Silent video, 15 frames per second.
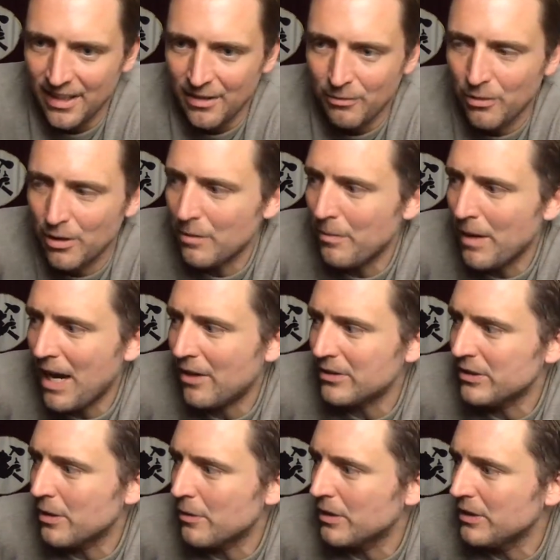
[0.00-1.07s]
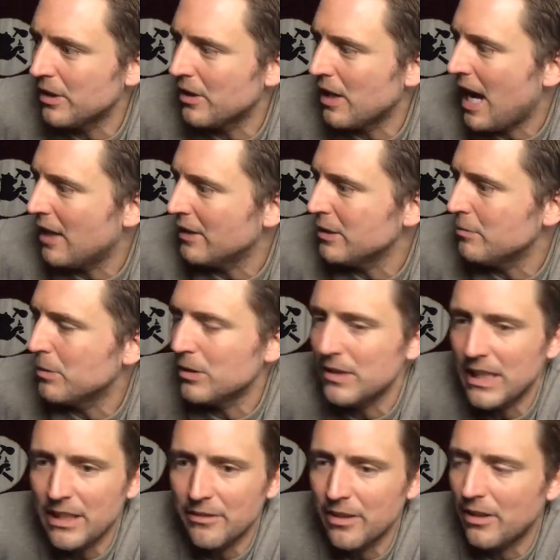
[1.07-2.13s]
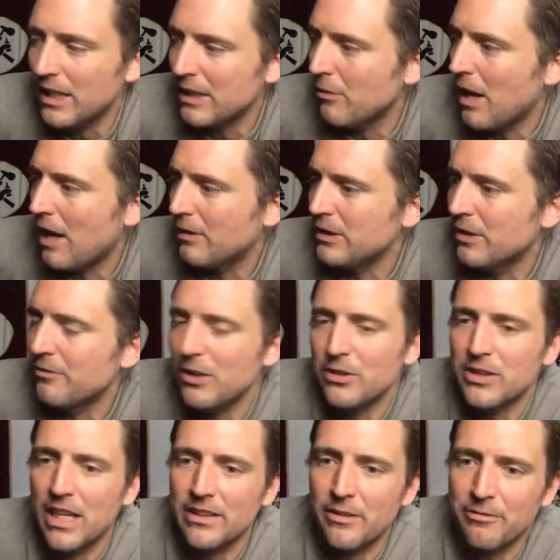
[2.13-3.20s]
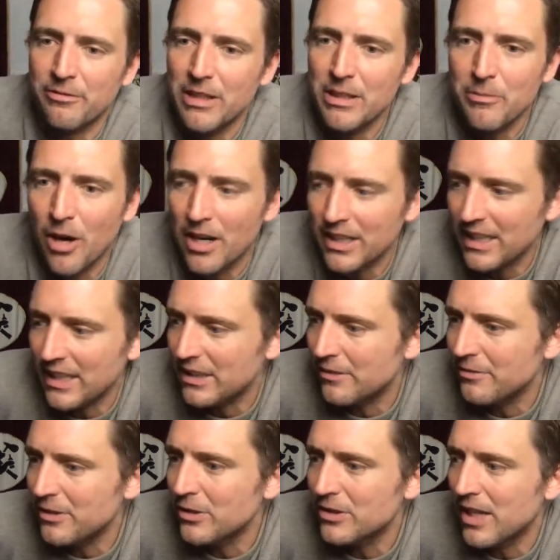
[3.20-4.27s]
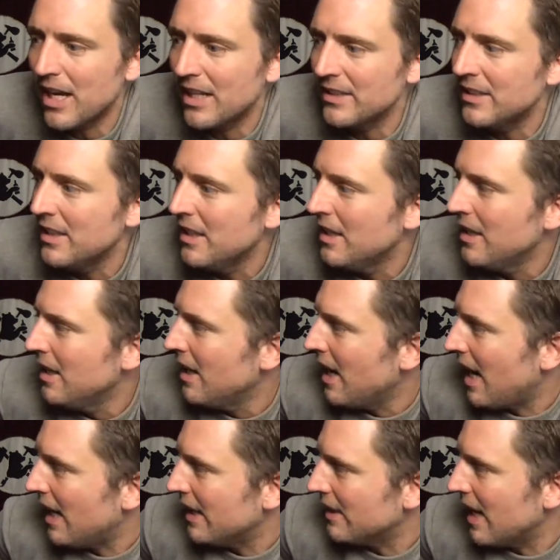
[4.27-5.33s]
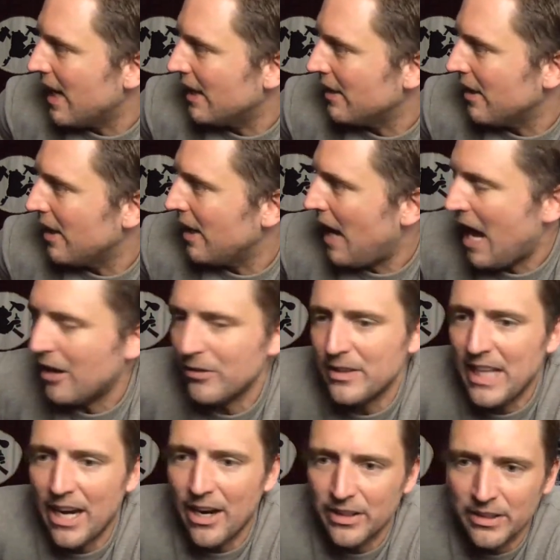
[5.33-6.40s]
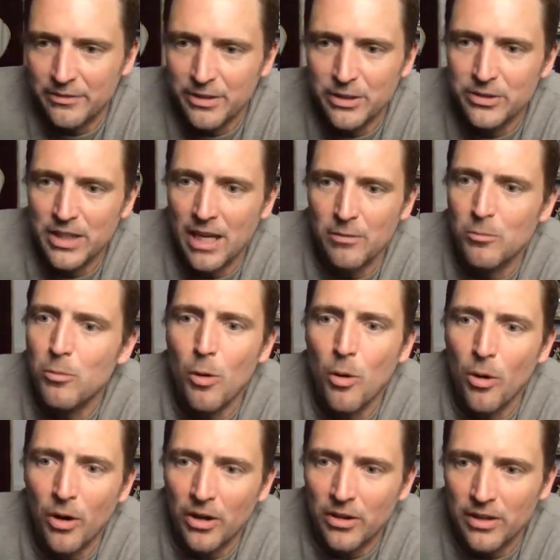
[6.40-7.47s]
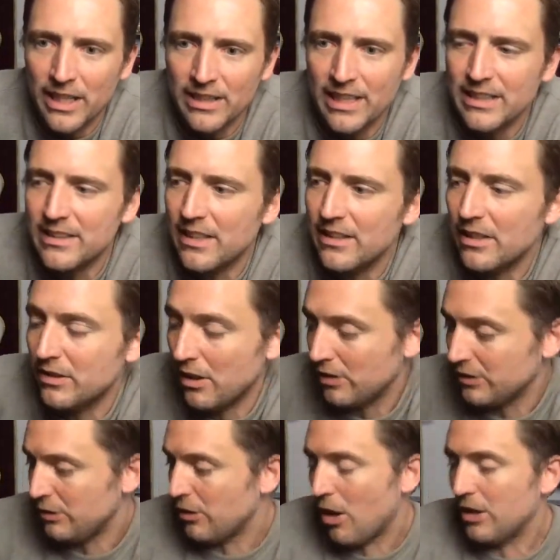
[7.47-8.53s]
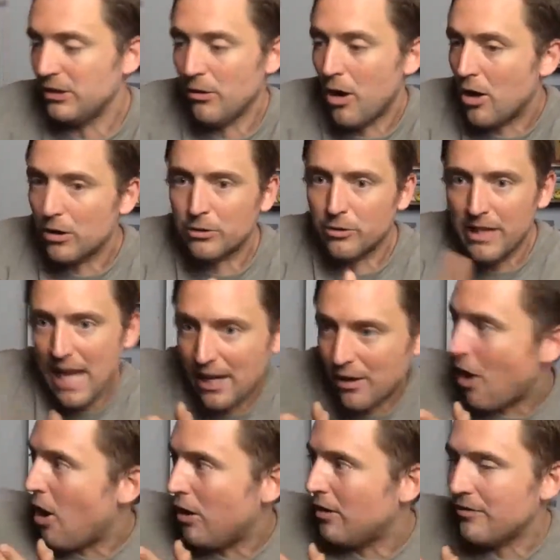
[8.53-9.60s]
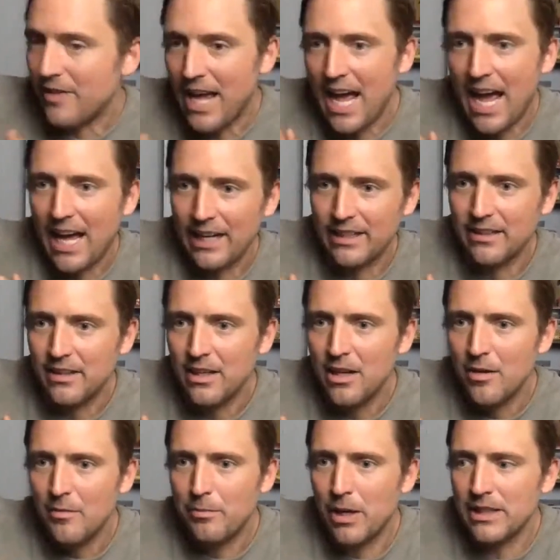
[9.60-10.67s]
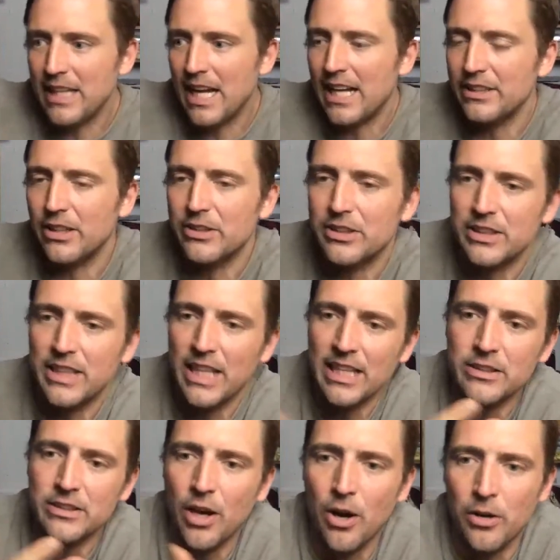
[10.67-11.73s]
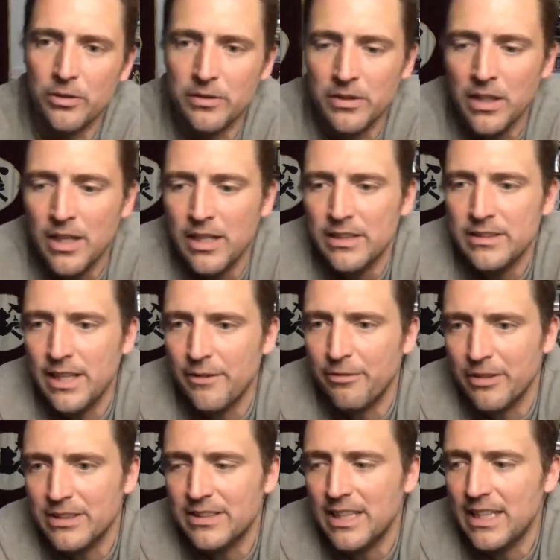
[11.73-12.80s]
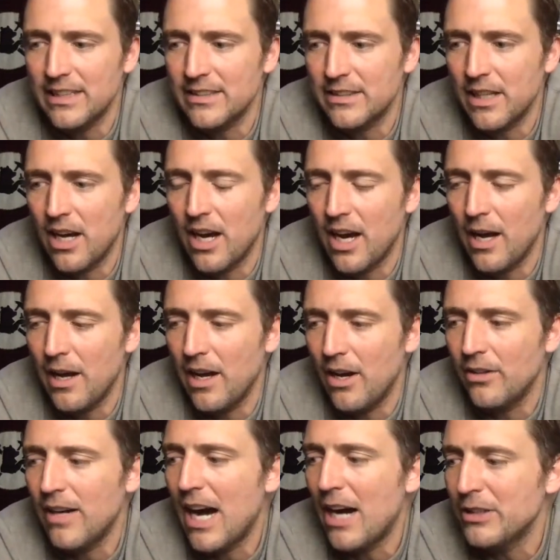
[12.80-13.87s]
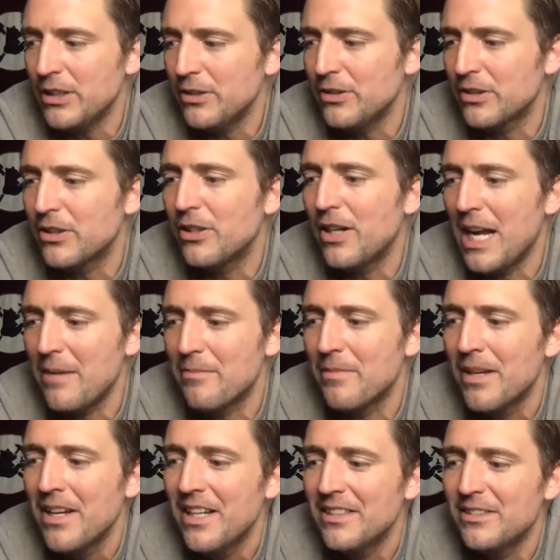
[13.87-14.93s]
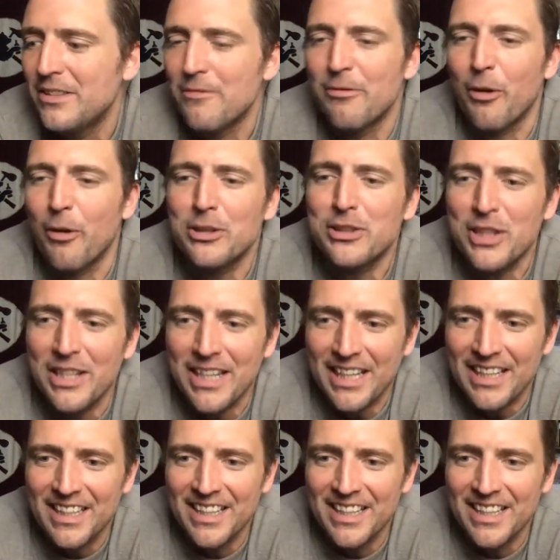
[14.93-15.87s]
What about your how you believe, like your views on the free market, your views on healthcare, your views on war? Like, you all agree on all of that, but yet your skin tone differences allow you to claim diversity.